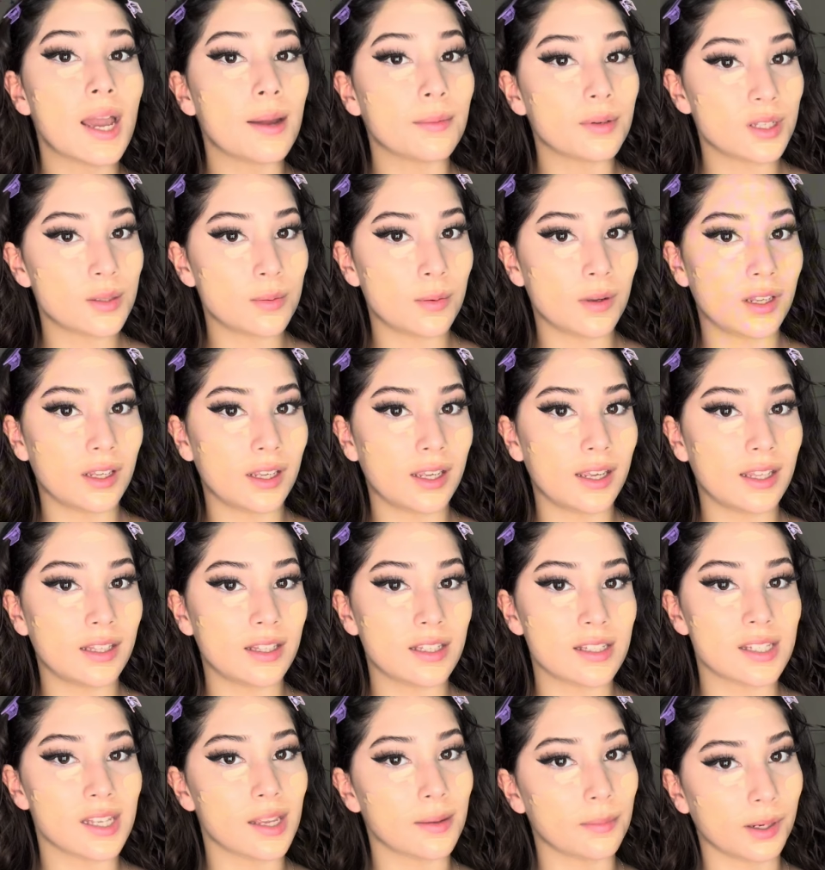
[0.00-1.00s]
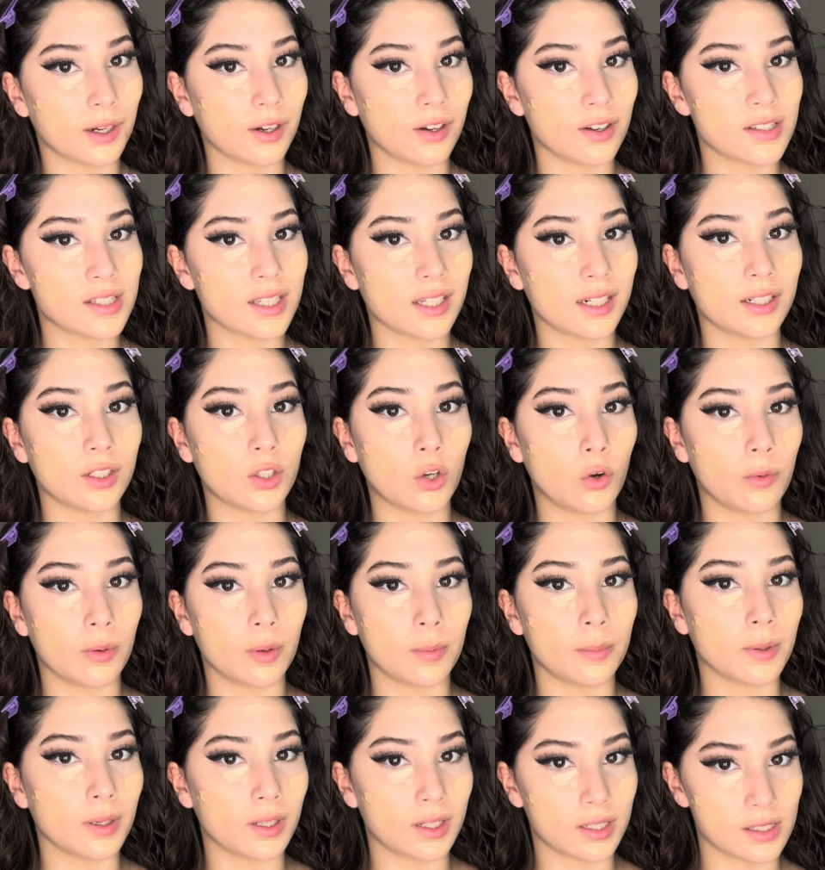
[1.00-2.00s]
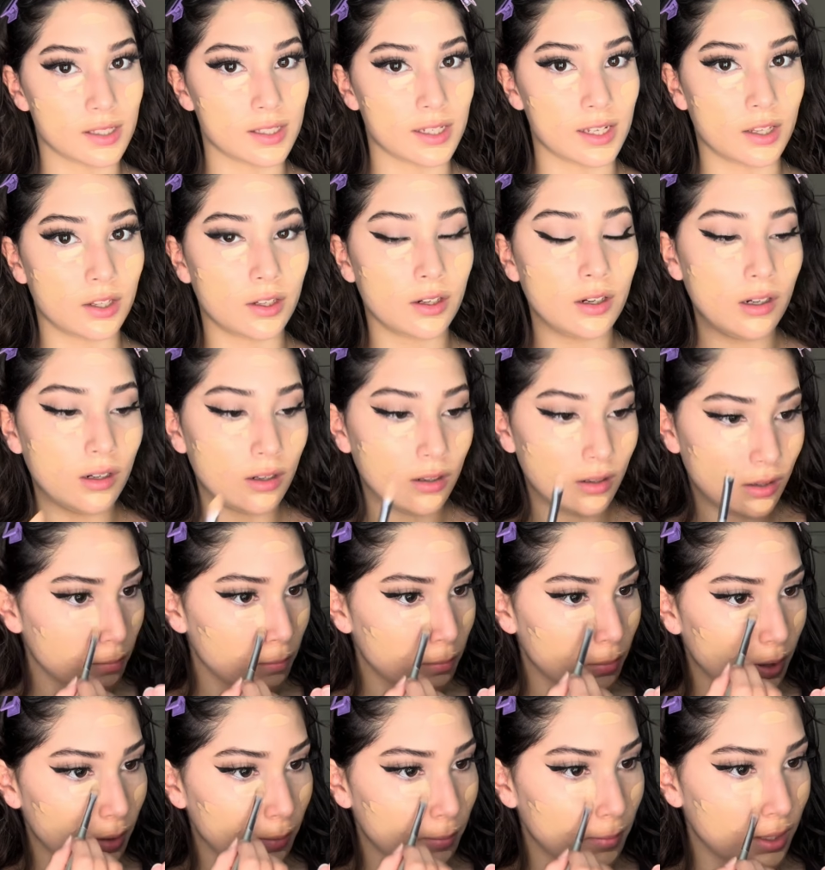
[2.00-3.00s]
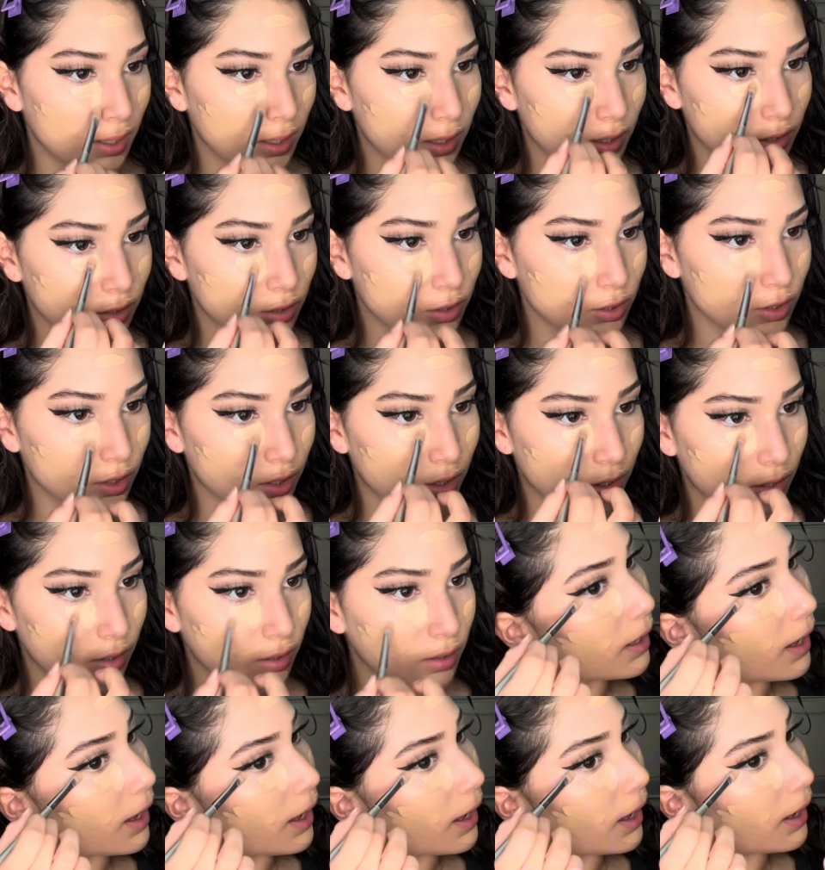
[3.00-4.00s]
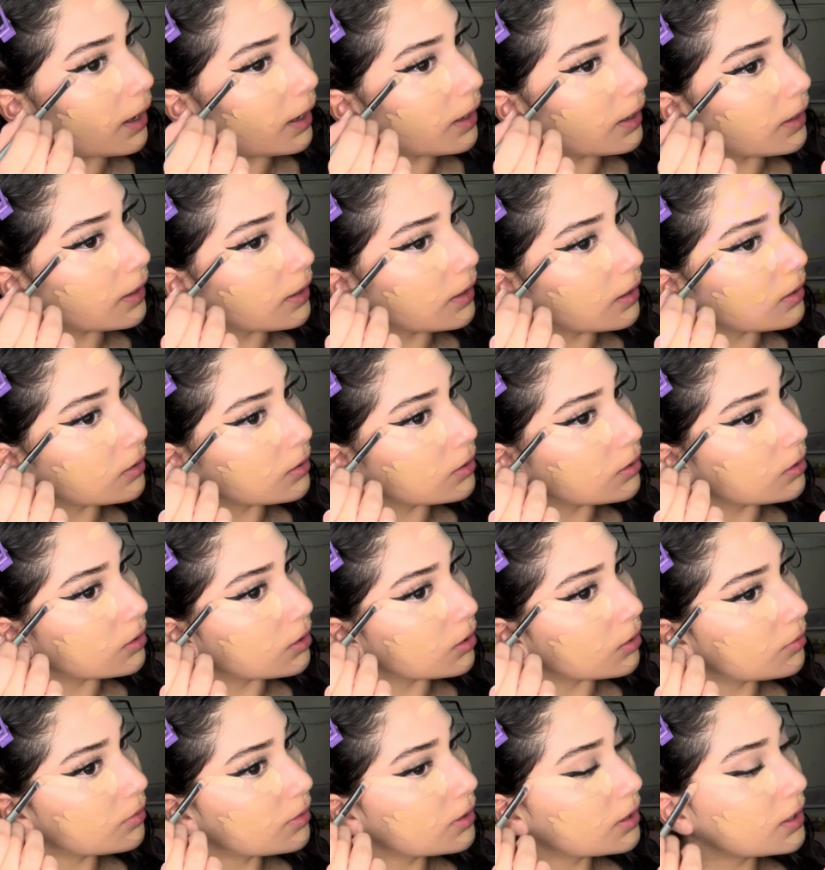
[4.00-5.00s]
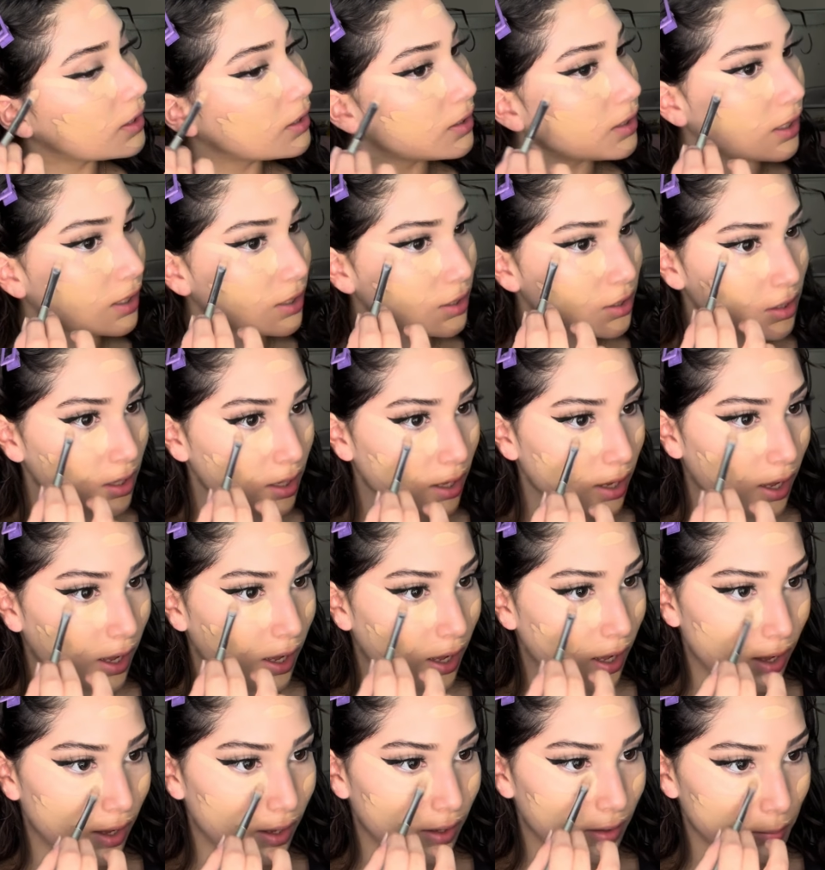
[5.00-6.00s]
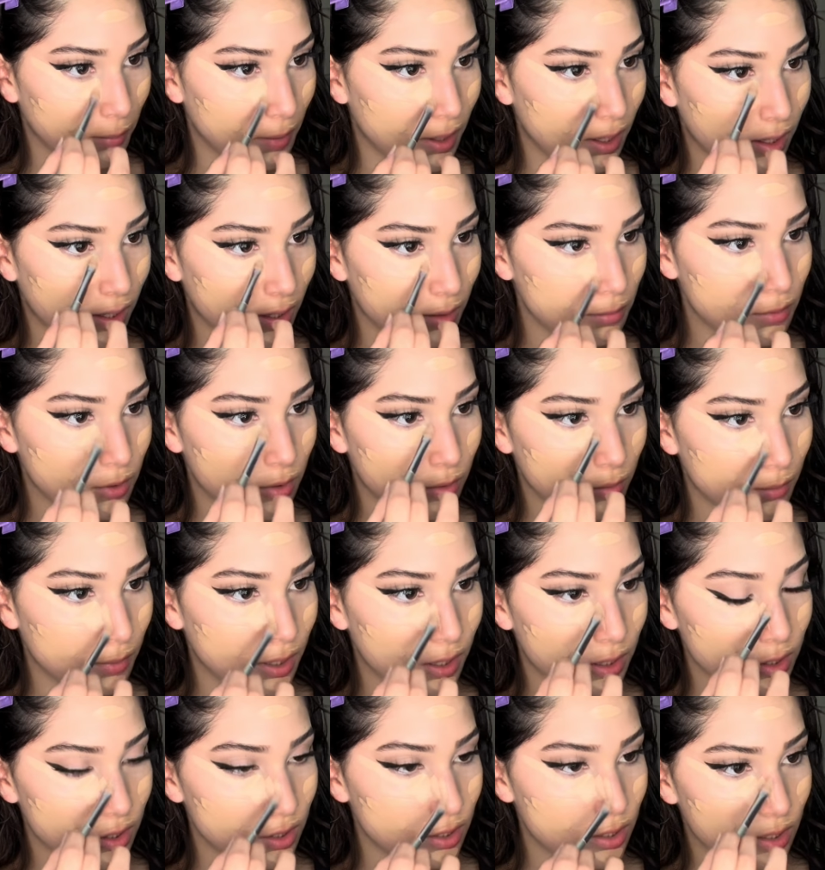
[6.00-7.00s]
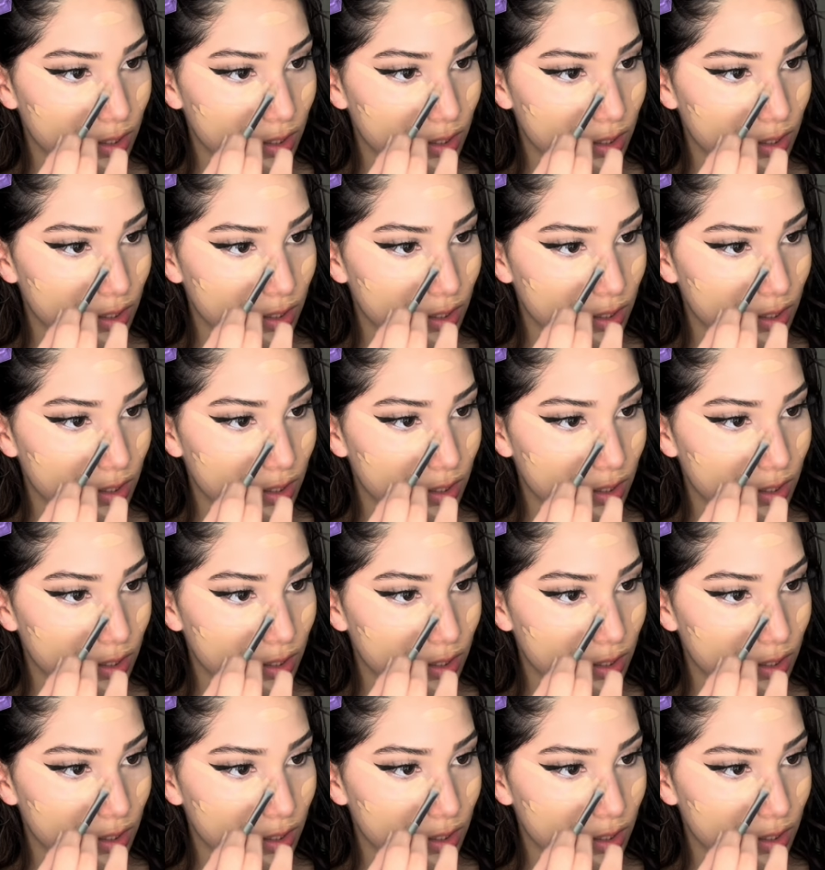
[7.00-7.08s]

just putting it in the same areas that I normally put concealer, but making sure that I don't really touch the eye makeup too much.